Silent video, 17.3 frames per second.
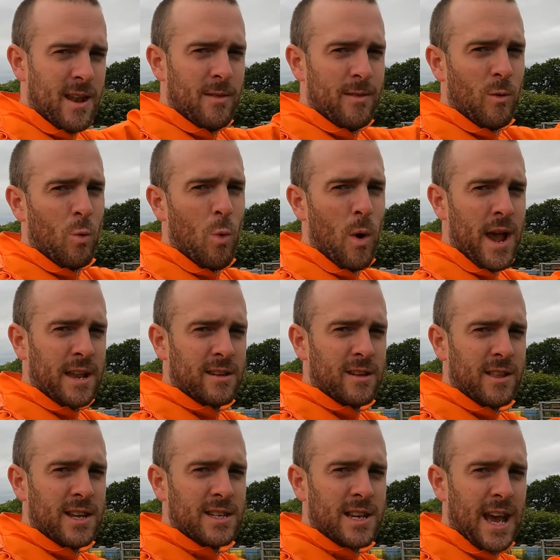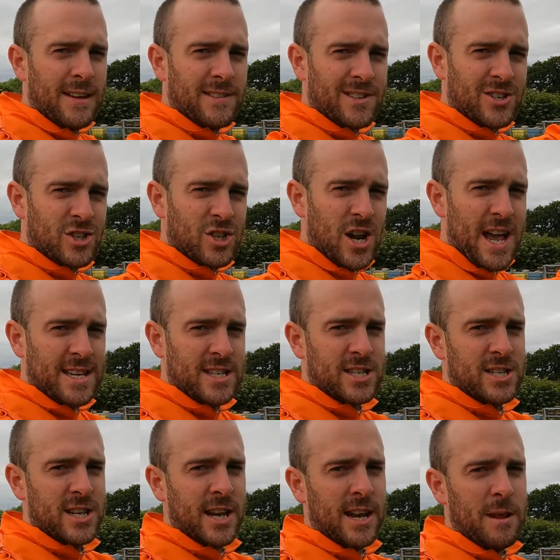weight of these hives are
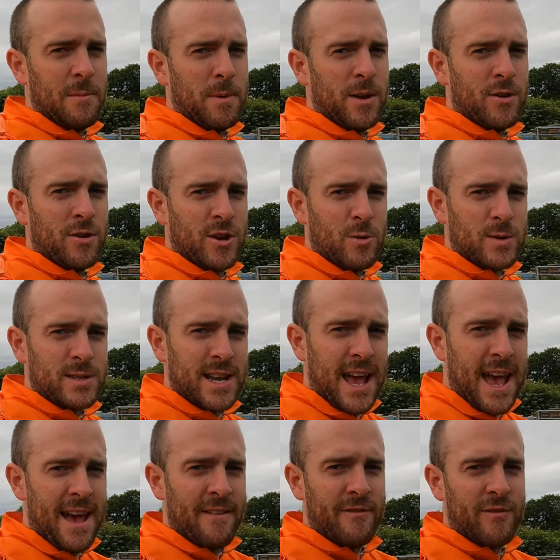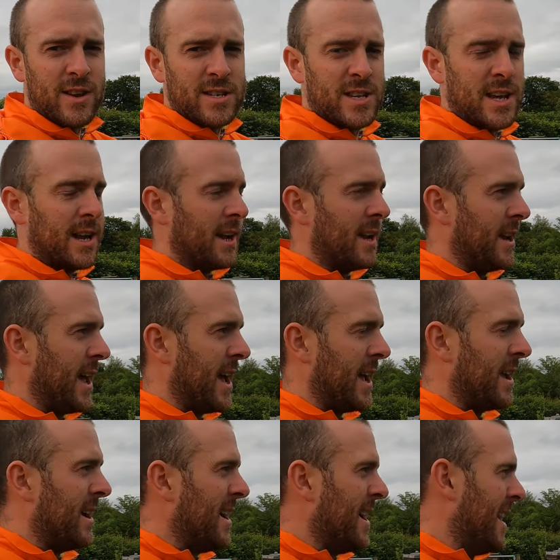drastically being reduced every single
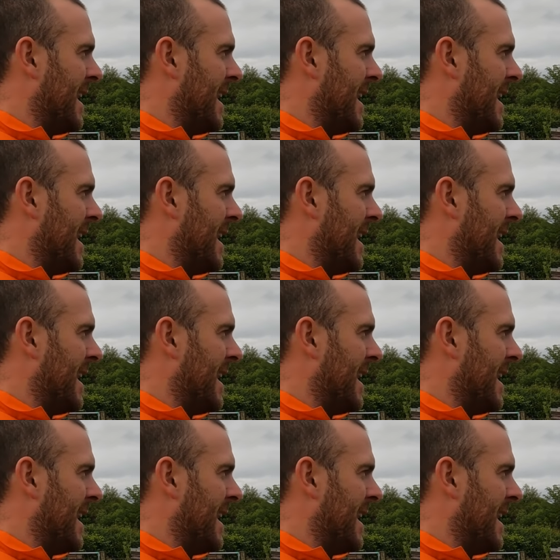day.